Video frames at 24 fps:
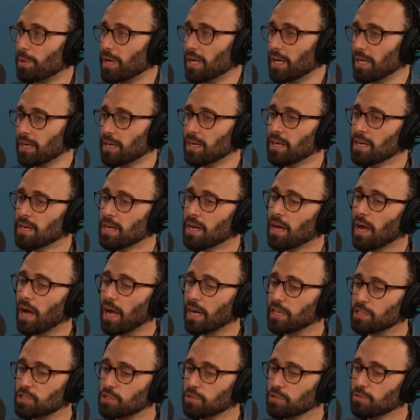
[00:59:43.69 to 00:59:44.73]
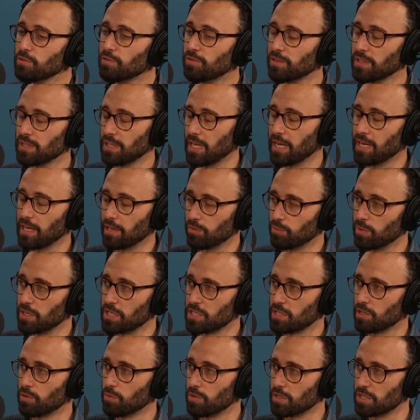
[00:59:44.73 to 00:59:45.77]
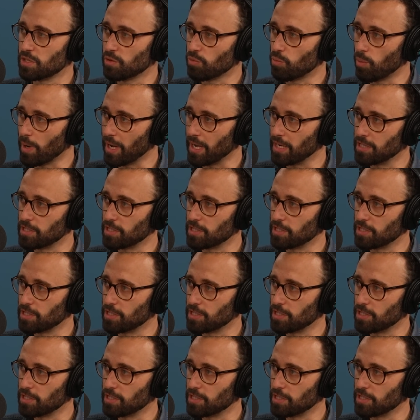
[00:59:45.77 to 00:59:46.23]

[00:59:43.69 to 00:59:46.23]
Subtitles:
But I do feel like I wish there was a way